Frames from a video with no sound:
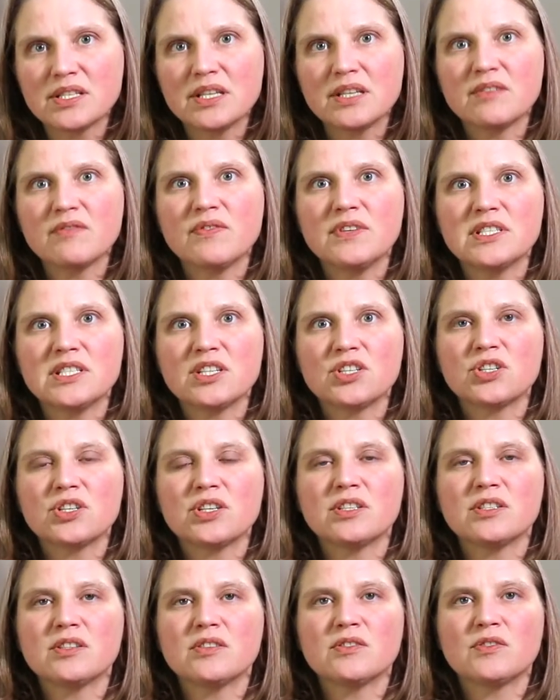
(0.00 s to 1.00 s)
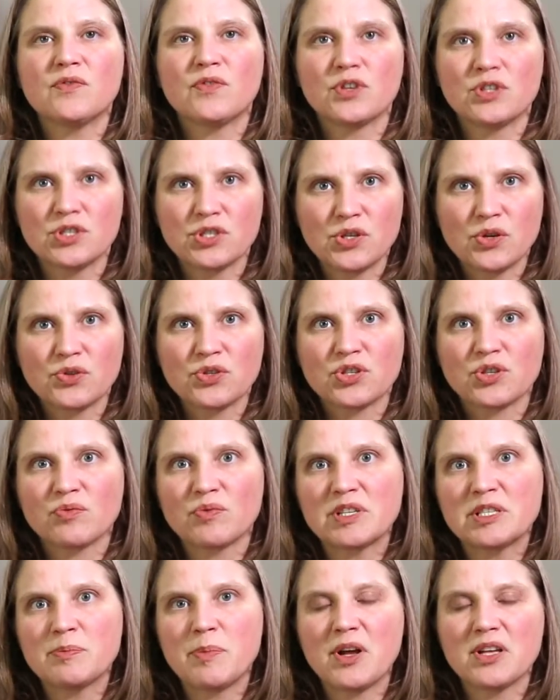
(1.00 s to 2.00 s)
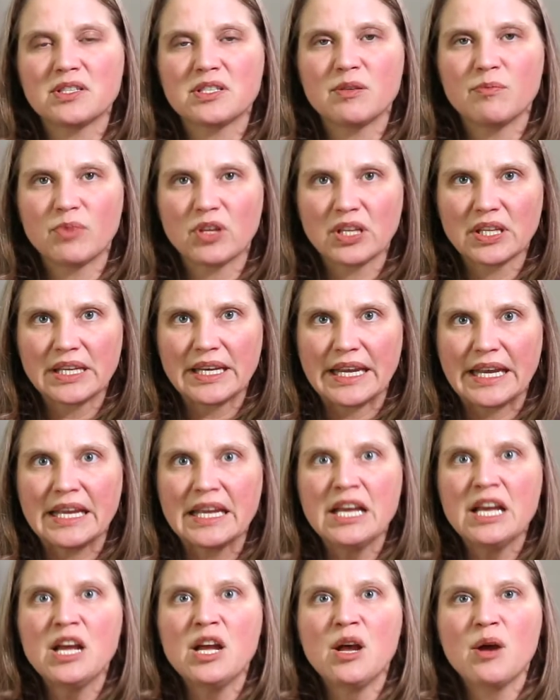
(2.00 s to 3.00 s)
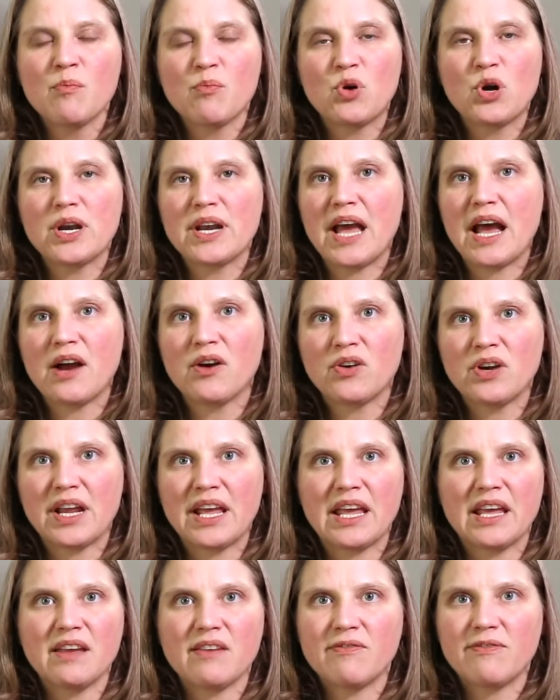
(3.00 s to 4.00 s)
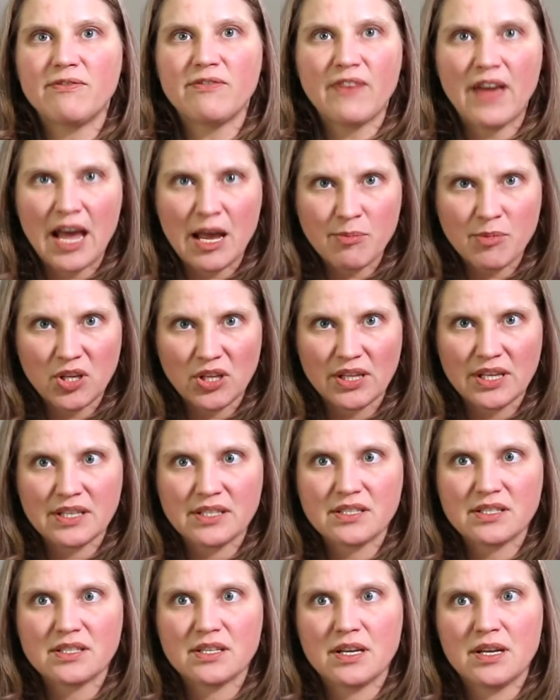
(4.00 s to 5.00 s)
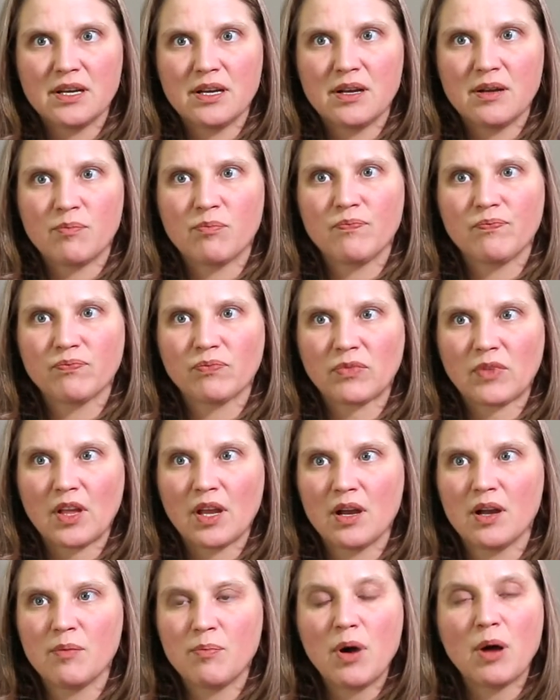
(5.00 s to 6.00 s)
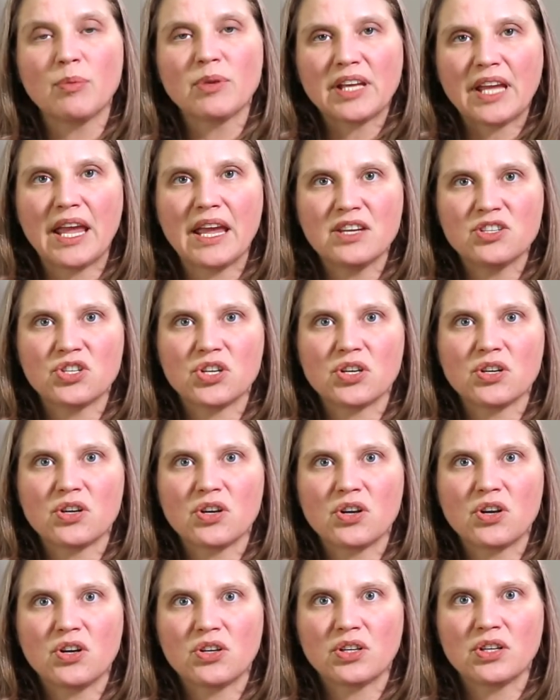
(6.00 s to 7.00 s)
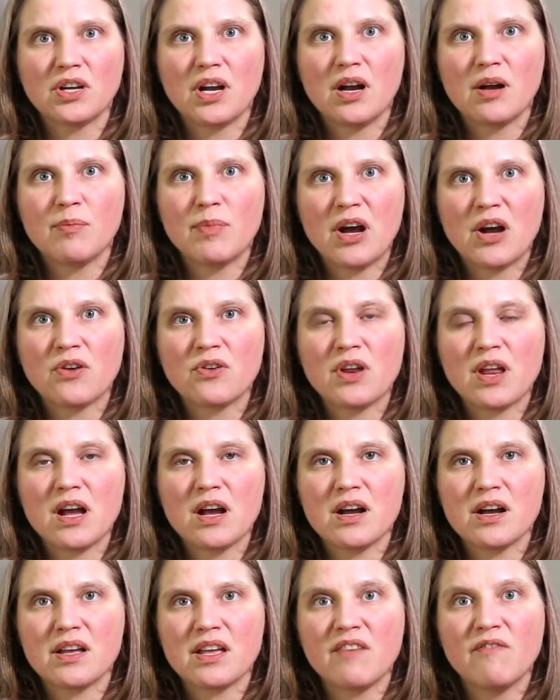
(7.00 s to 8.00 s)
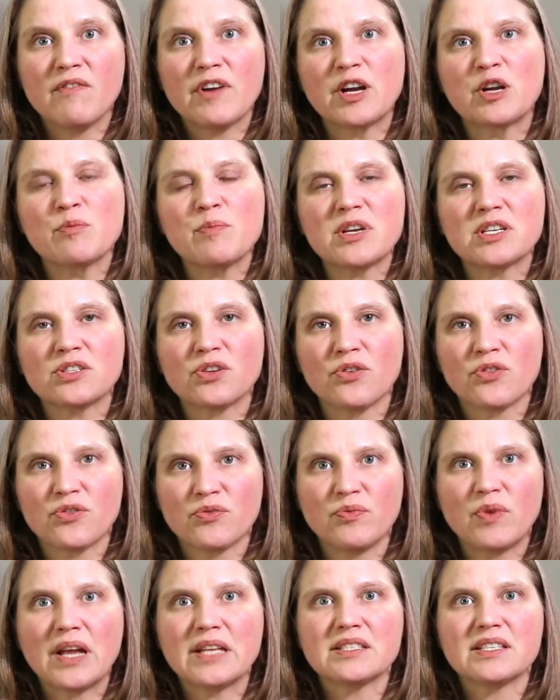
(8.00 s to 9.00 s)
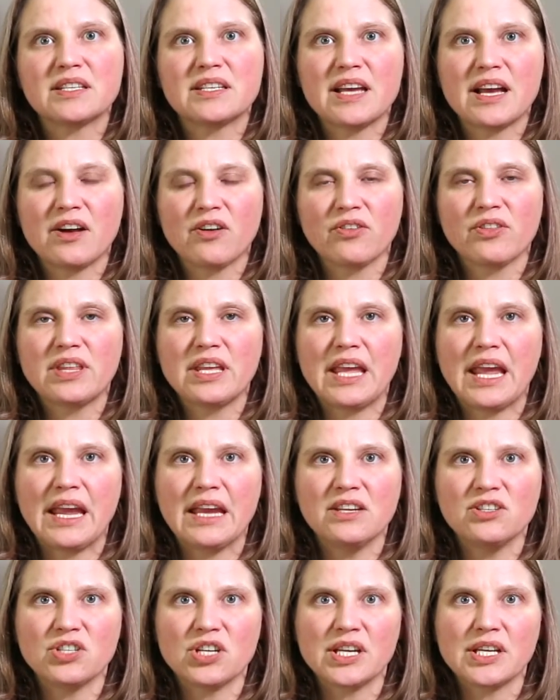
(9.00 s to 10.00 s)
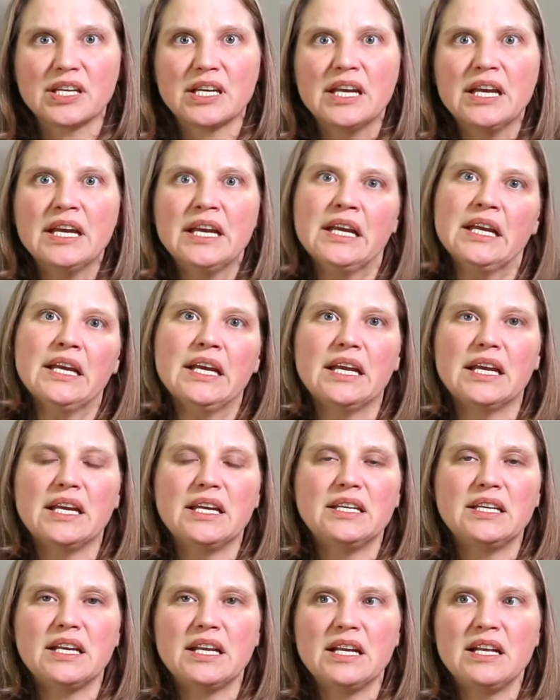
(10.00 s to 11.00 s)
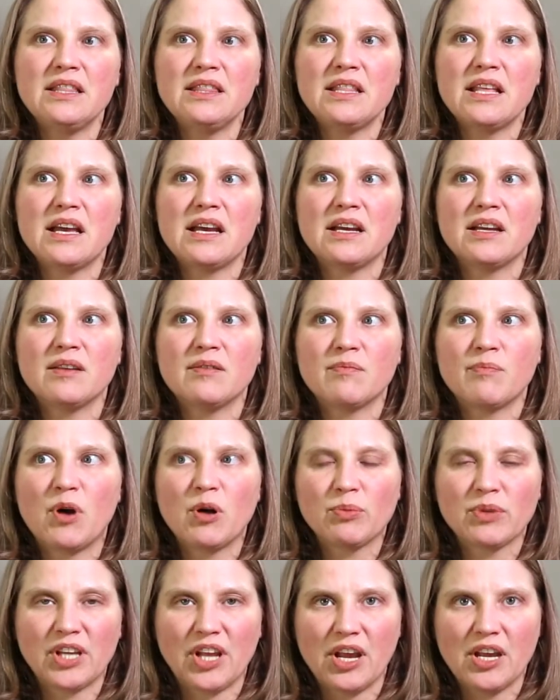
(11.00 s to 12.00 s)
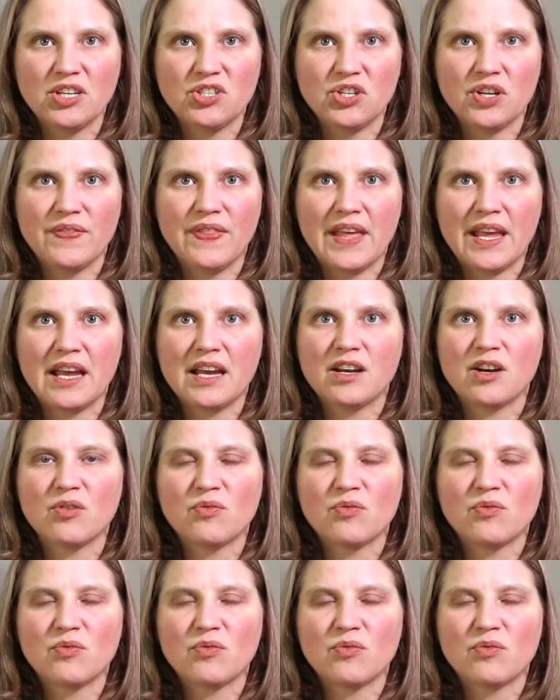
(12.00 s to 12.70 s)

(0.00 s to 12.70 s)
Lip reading: Physicians for Social Responsibility put out a fabulous publication about environmental threats to healthy aging. And in that publication, they had a